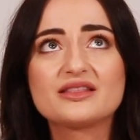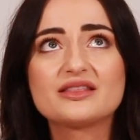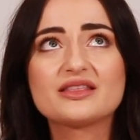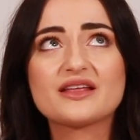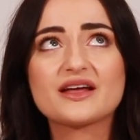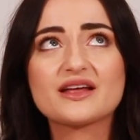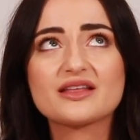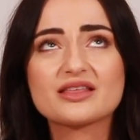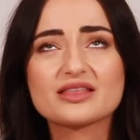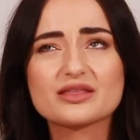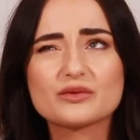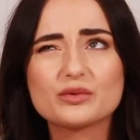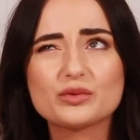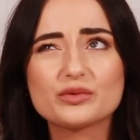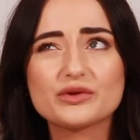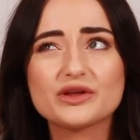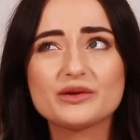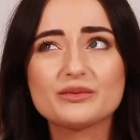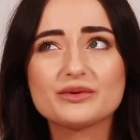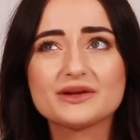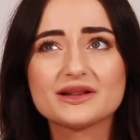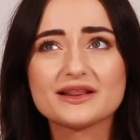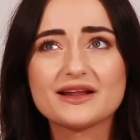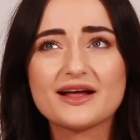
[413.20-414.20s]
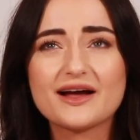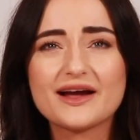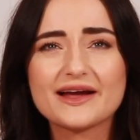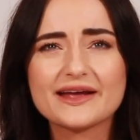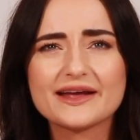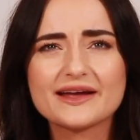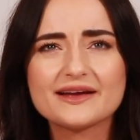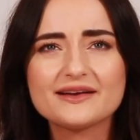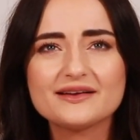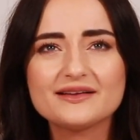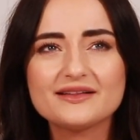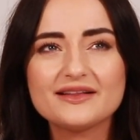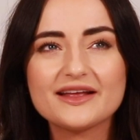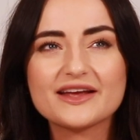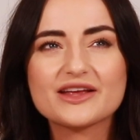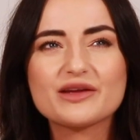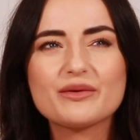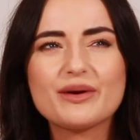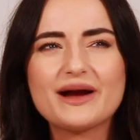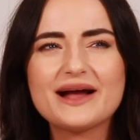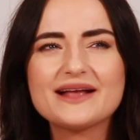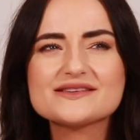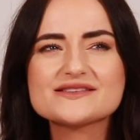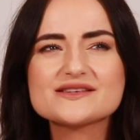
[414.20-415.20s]
they thought you were lying, like
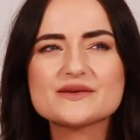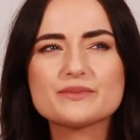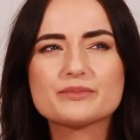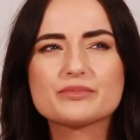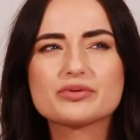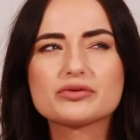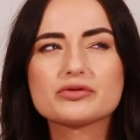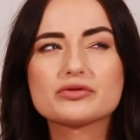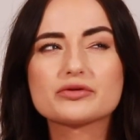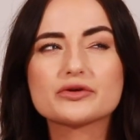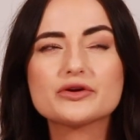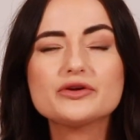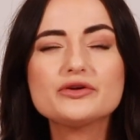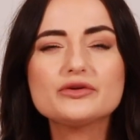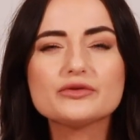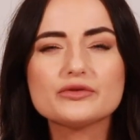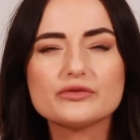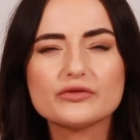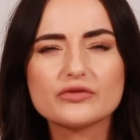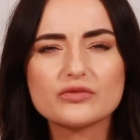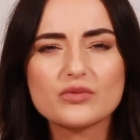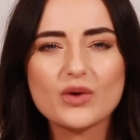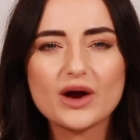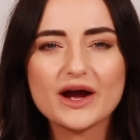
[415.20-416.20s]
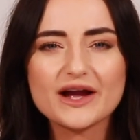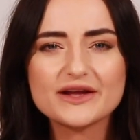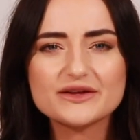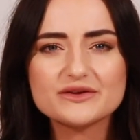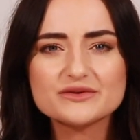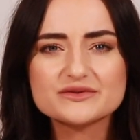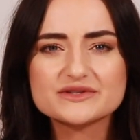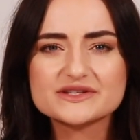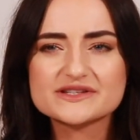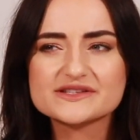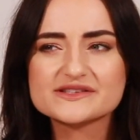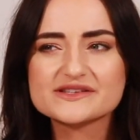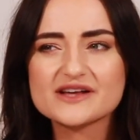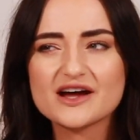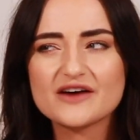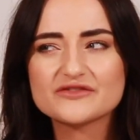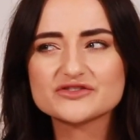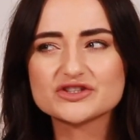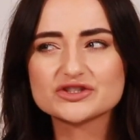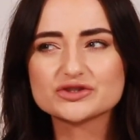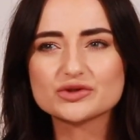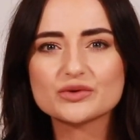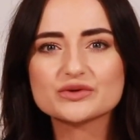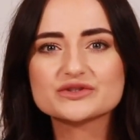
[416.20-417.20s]
you had to prove why you
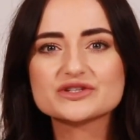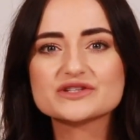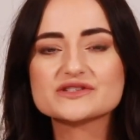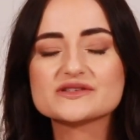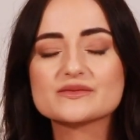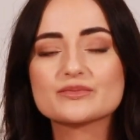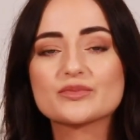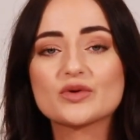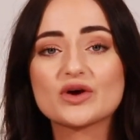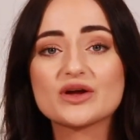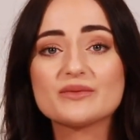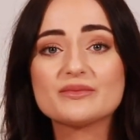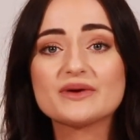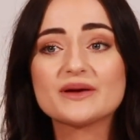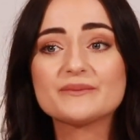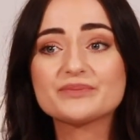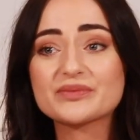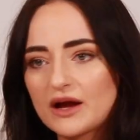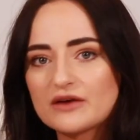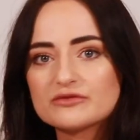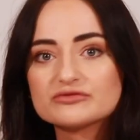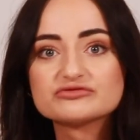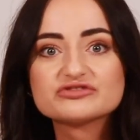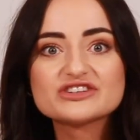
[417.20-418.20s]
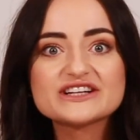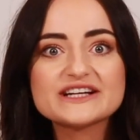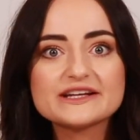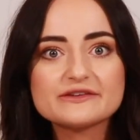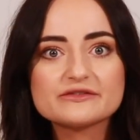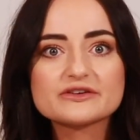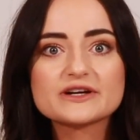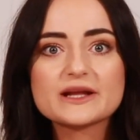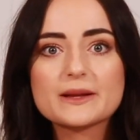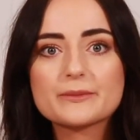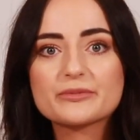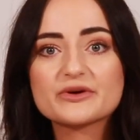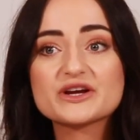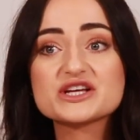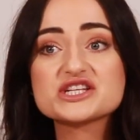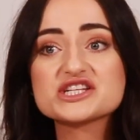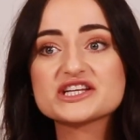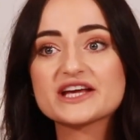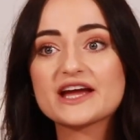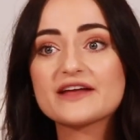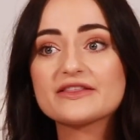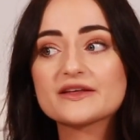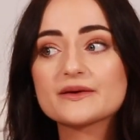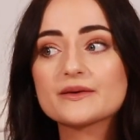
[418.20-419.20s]
deserved a doctor's appointment. But I really
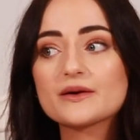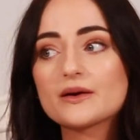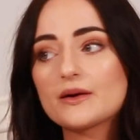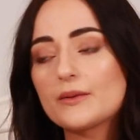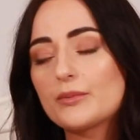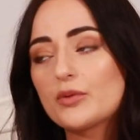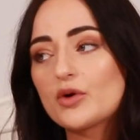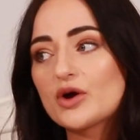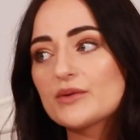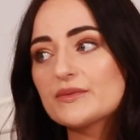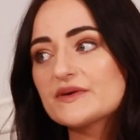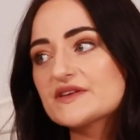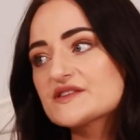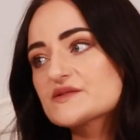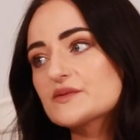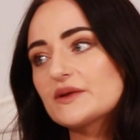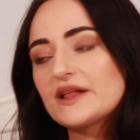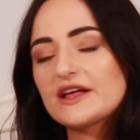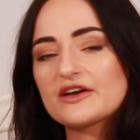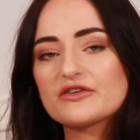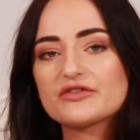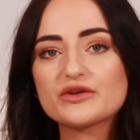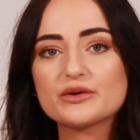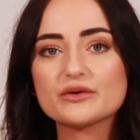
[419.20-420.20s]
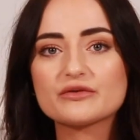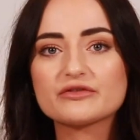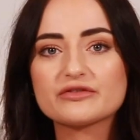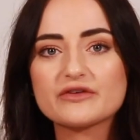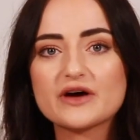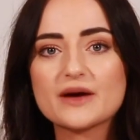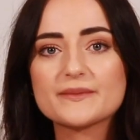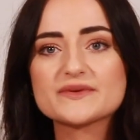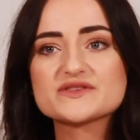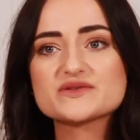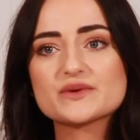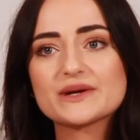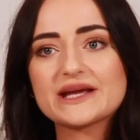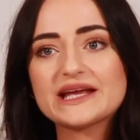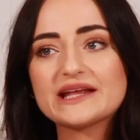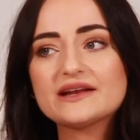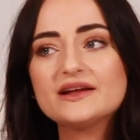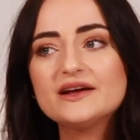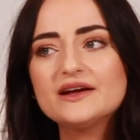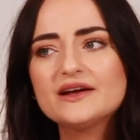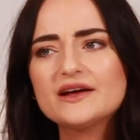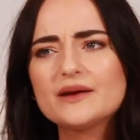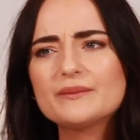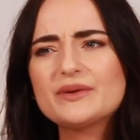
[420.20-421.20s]
appreciate that appointments were like few and far between.
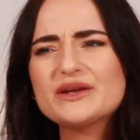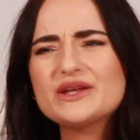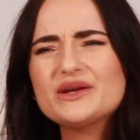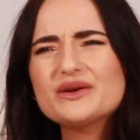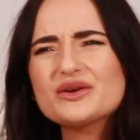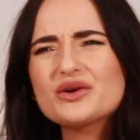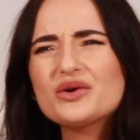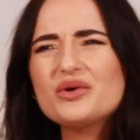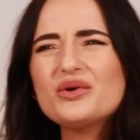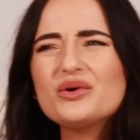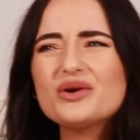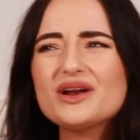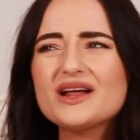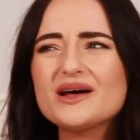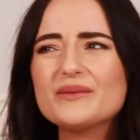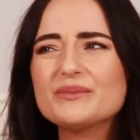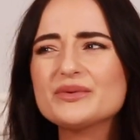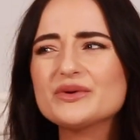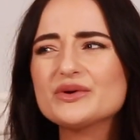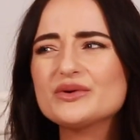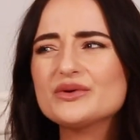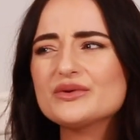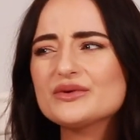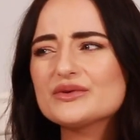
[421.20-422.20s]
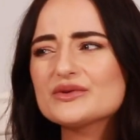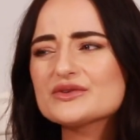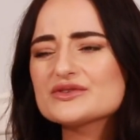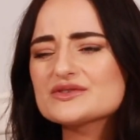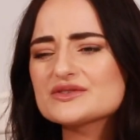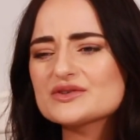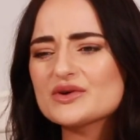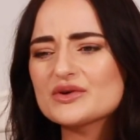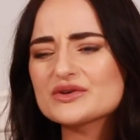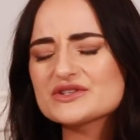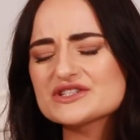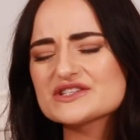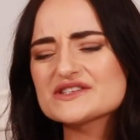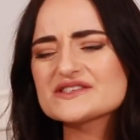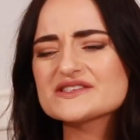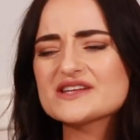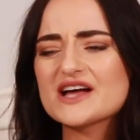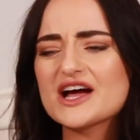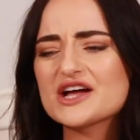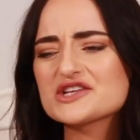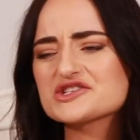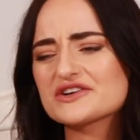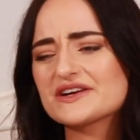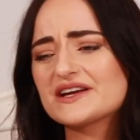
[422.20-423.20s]
But you'd call up your doctor's
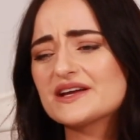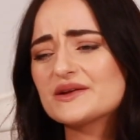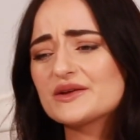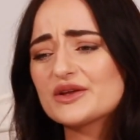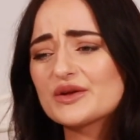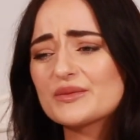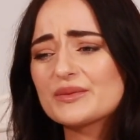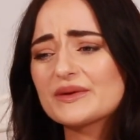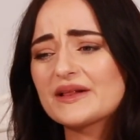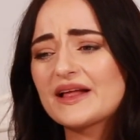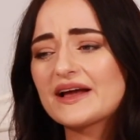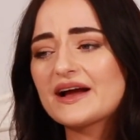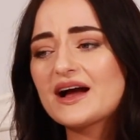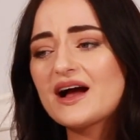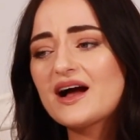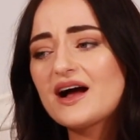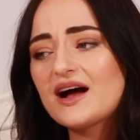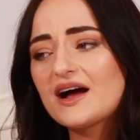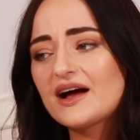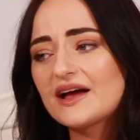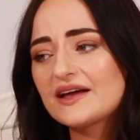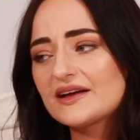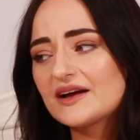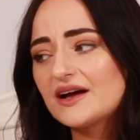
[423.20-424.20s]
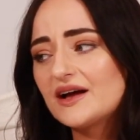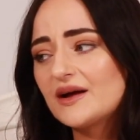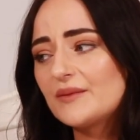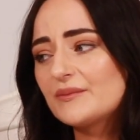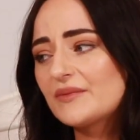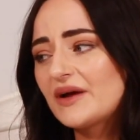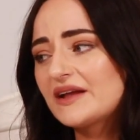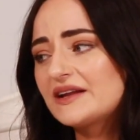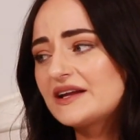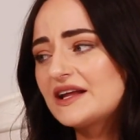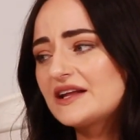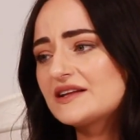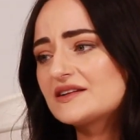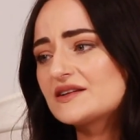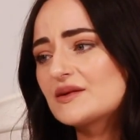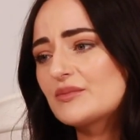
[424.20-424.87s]
surgery and you'd be like, hi, I need